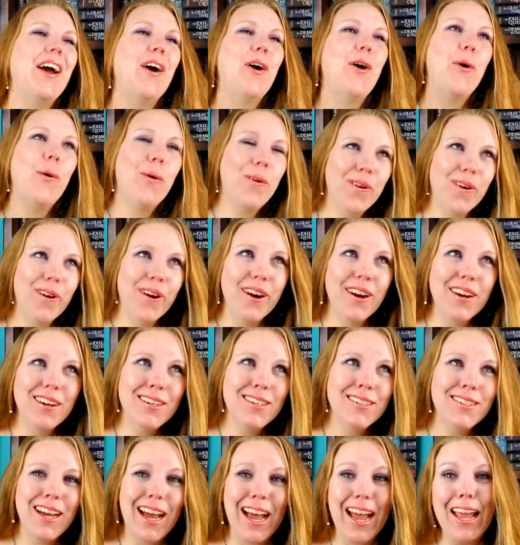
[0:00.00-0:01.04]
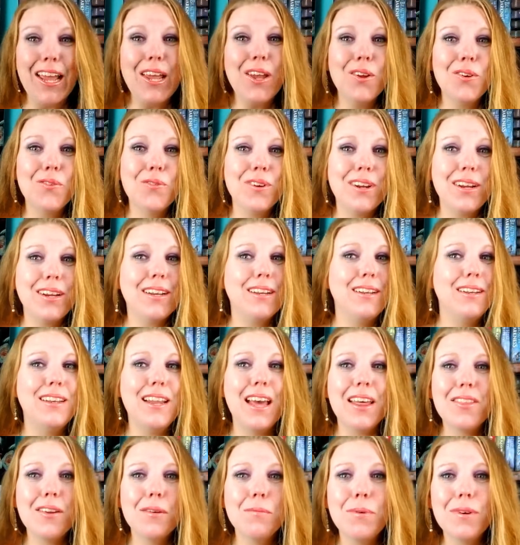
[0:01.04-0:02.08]
Or I could read
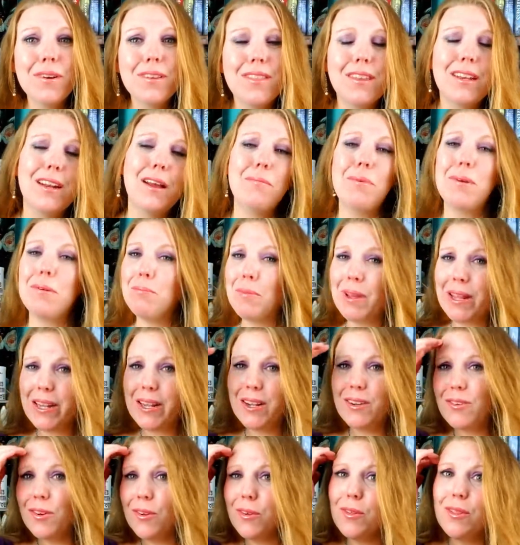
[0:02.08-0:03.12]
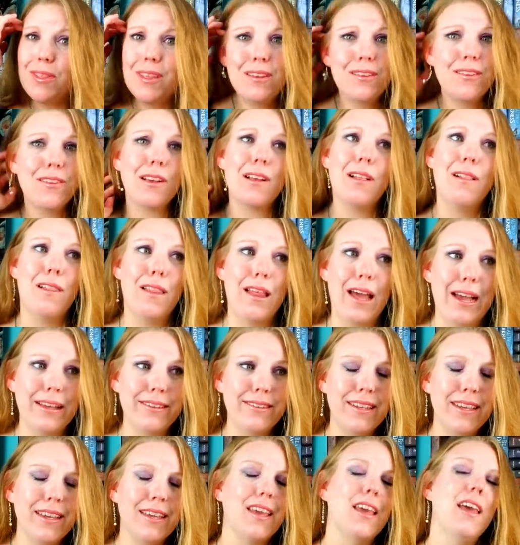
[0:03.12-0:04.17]
another book that I've been meaning to that's a
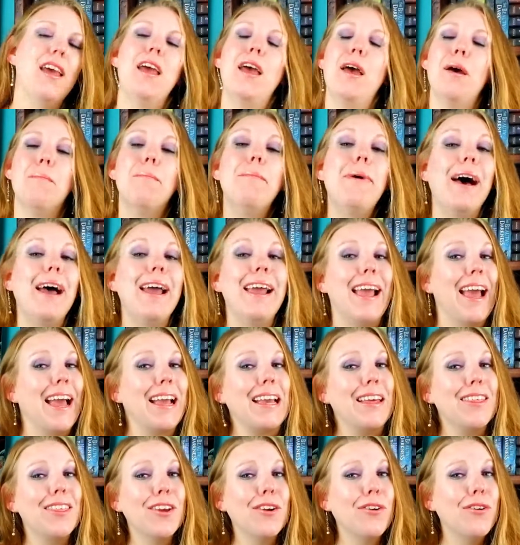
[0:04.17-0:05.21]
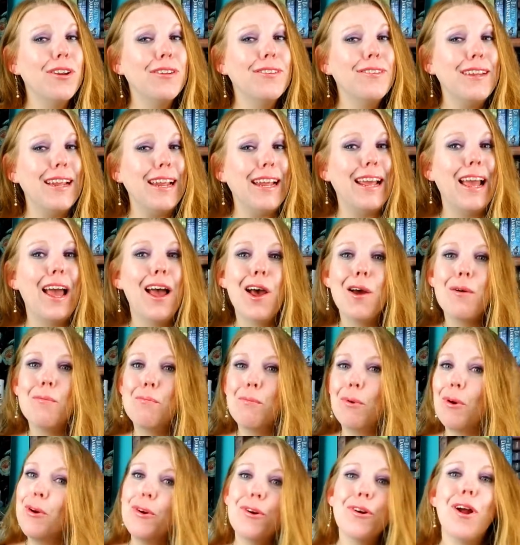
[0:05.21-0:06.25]
classic by Agatha Christie,
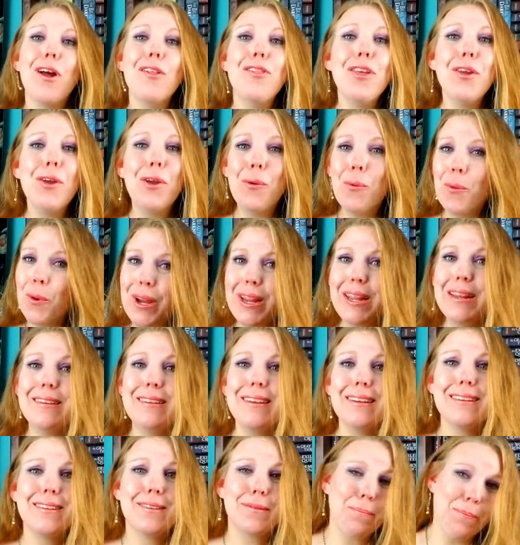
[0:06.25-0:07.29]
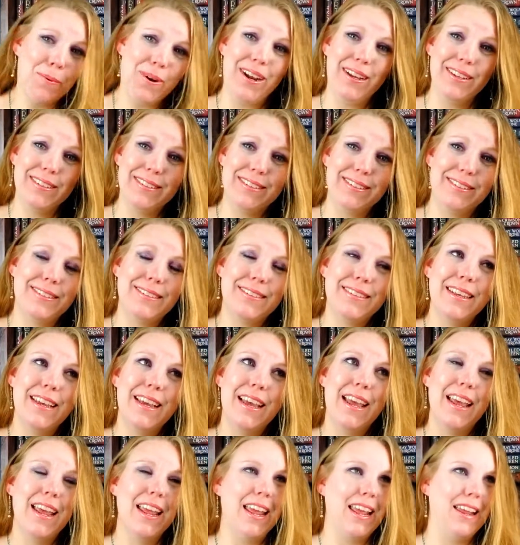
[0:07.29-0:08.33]
Murder on the Orient Express.
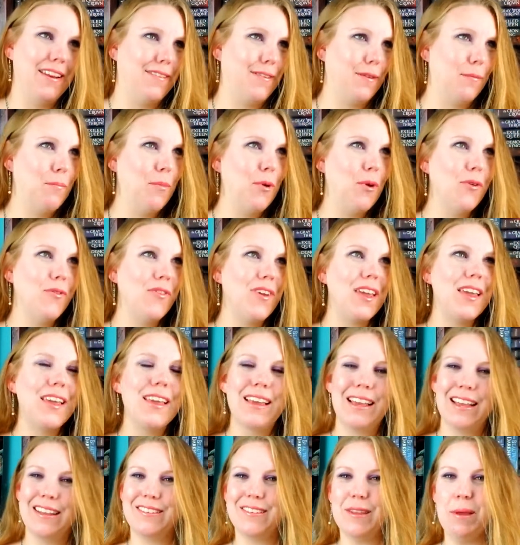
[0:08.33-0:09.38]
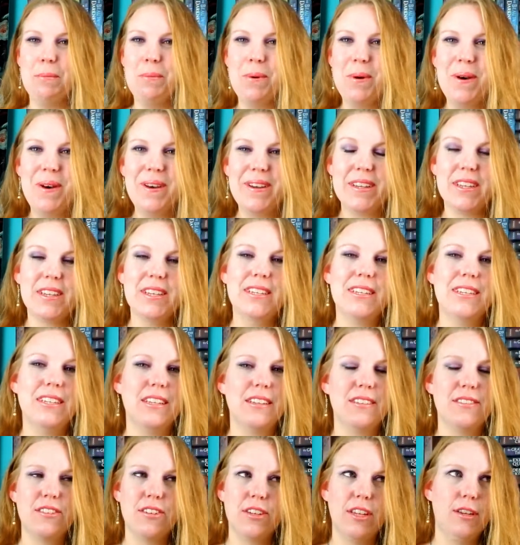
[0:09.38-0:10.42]
It's a movie, it's a book,
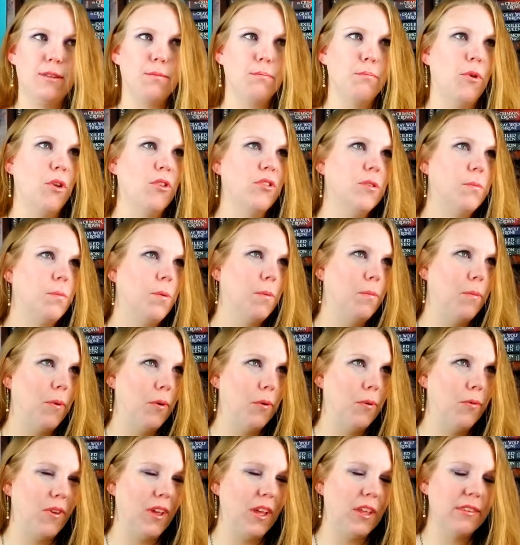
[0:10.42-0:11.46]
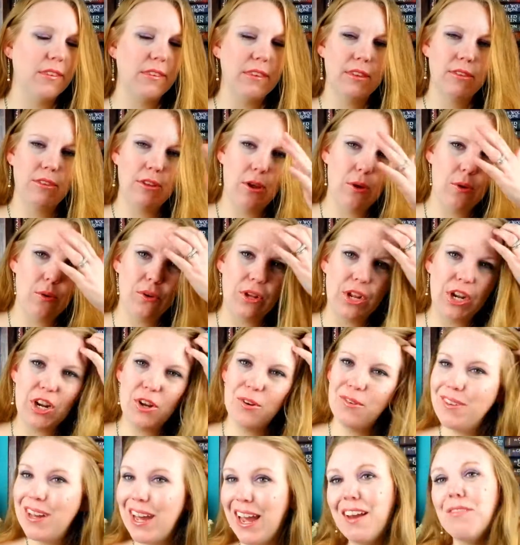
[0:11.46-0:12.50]
actually multiple movies, so, you know,
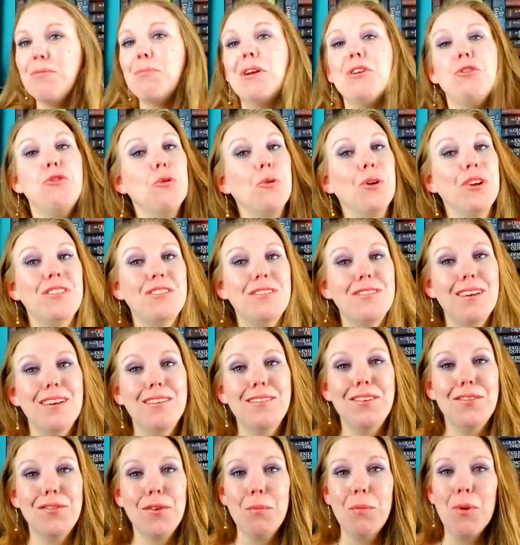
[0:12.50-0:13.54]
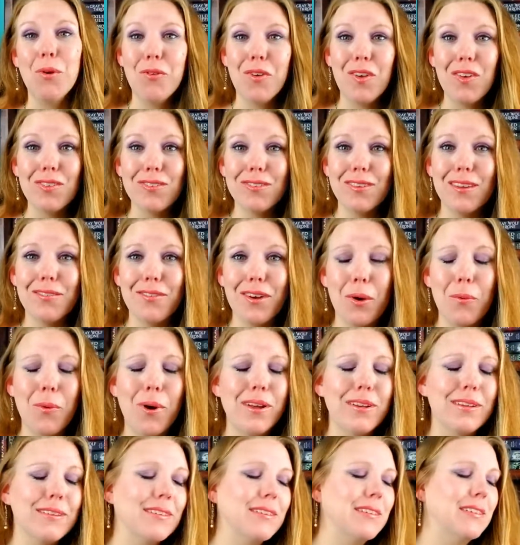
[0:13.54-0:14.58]
I have my choice of different movies if I
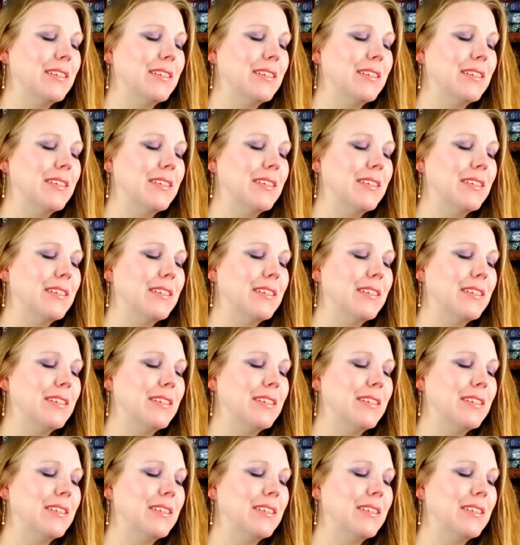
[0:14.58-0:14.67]
want.